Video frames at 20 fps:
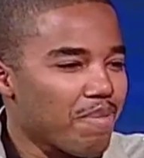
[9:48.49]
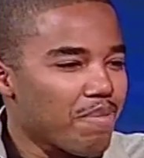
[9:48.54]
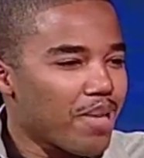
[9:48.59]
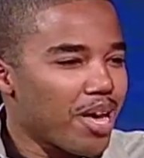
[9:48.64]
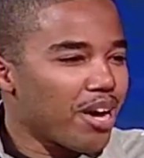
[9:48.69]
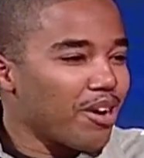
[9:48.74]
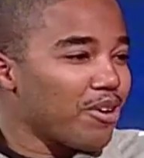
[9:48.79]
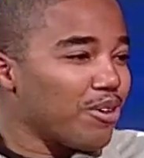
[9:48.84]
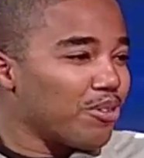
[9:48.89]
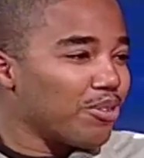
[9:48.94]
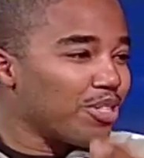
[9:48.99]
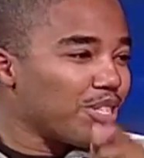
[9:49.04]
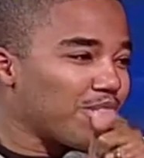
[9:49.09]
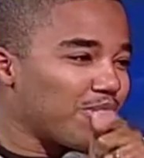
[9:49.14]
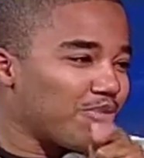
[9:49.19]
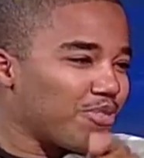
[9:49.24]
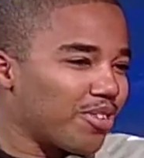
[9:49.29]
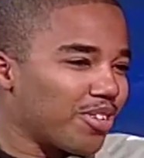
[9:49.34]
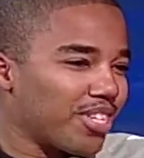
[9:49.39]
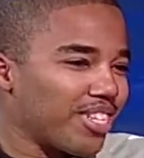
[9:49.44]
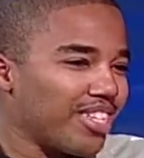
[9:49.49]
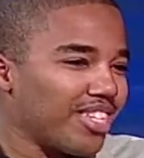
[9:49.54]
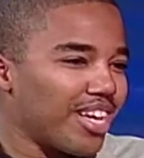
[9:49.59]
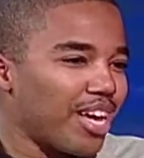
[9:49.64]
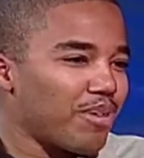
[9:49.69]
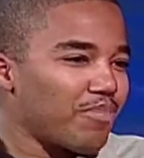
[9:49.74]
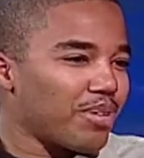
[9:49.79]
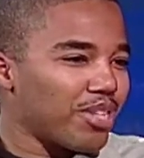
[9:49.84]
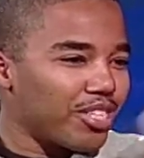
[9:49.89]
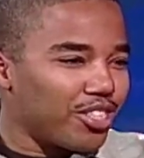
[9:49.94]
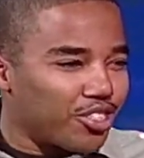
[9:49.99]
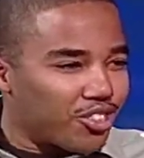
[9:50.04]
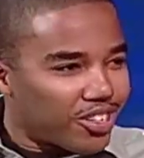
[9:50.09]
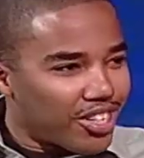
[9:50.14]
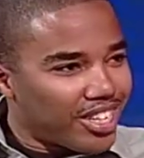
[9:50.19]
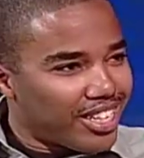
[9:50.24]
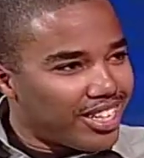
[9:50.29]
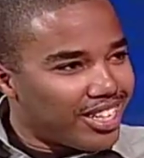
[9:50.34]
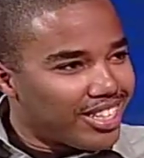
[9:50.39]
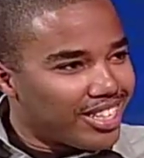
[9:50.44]
I'll hold this for you. I'll be a
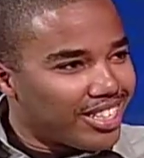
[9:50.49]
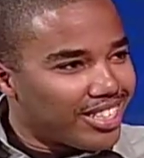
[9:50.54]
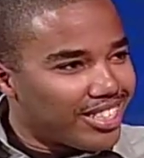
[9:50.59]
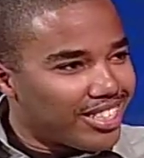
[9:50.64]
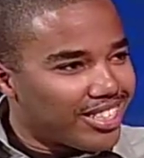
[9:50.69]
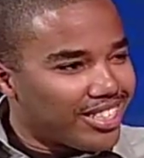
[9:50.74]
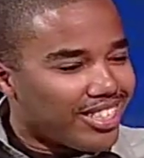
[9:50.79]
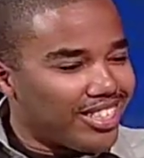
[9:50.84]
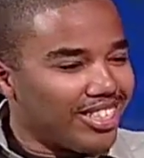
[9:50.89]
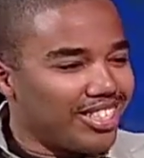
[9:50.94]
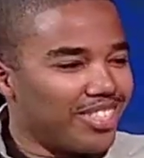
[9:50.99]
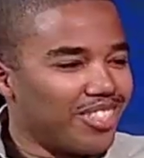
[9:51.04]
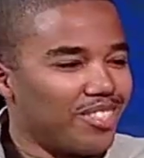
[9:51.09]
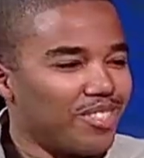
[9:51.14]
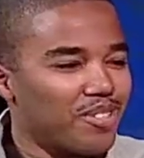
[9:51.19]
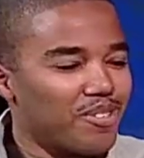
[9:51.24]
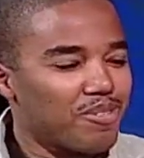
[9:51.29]
tree, you know.